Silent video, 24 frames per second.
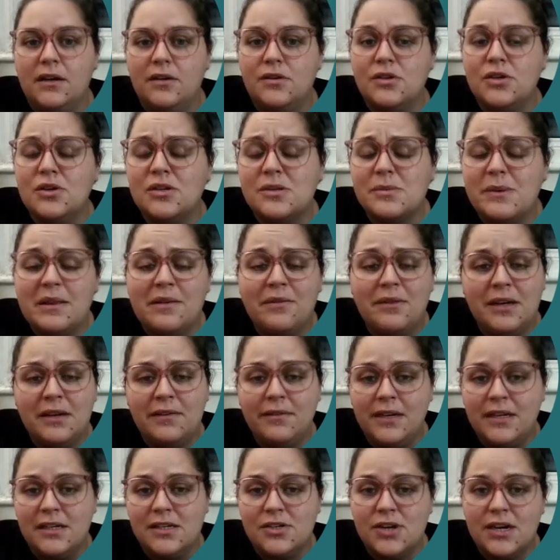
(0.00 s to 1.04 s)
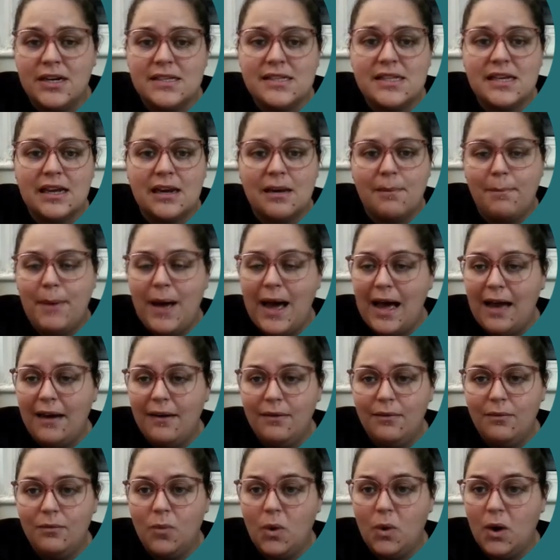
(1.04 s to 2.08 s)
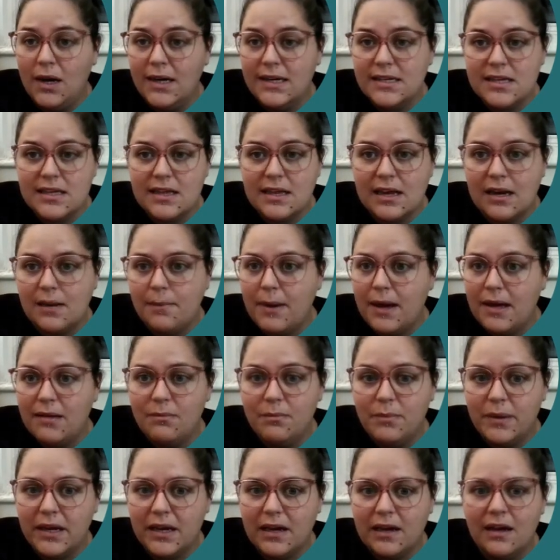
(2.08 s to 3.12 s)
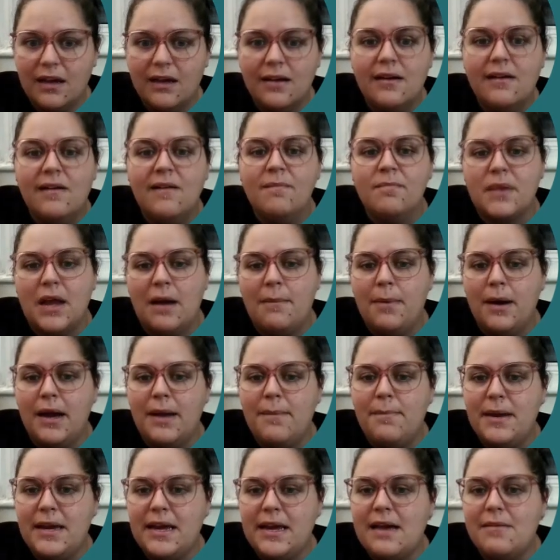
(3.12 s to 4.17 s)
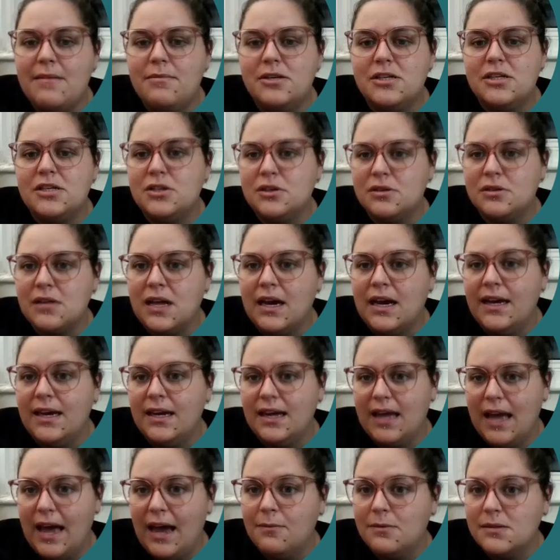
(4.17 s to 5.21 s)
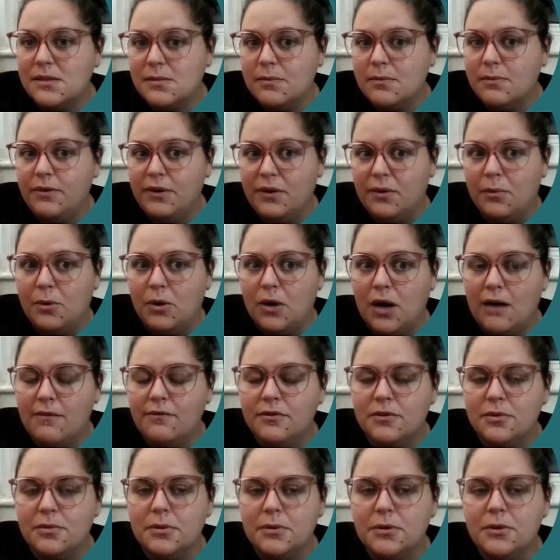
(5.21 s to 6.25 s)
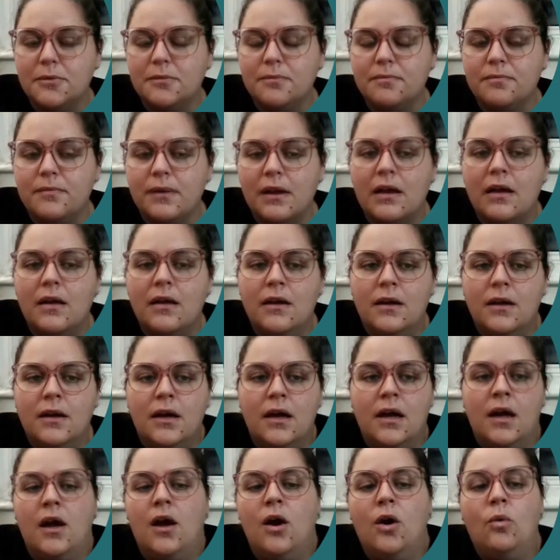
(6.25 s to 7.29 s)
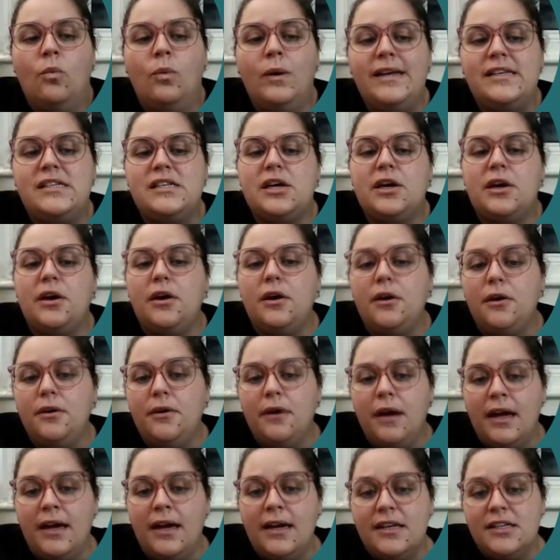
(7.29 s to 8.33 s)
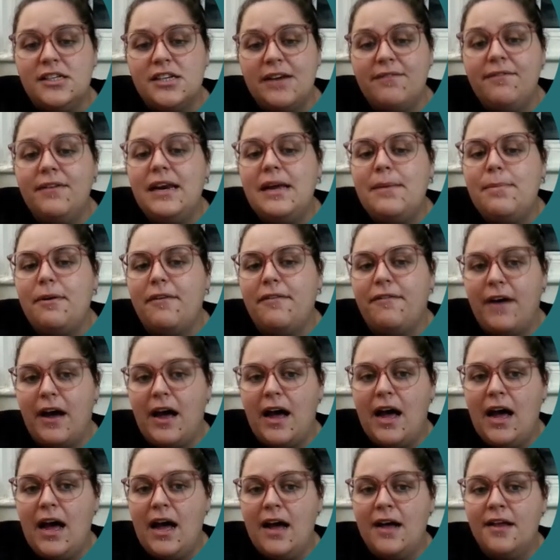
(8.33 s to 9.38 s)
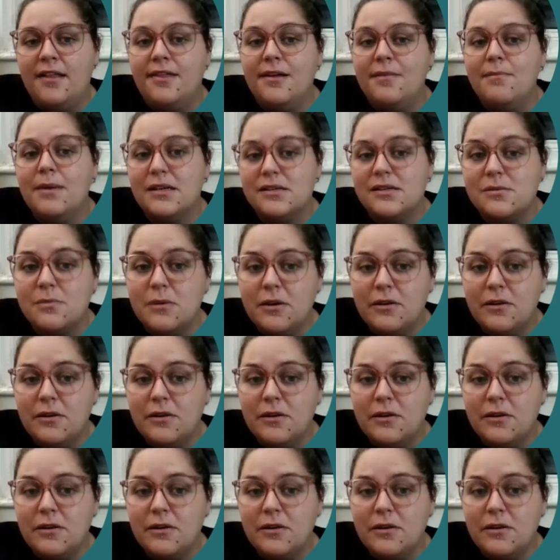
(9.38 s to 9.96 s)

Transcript: Dogs, when they're really, really stressed, they're going to pant wider, they're going to pant bigger. And by being able to do that, it helps them feel more comfortable. We do generally prefer the muzzle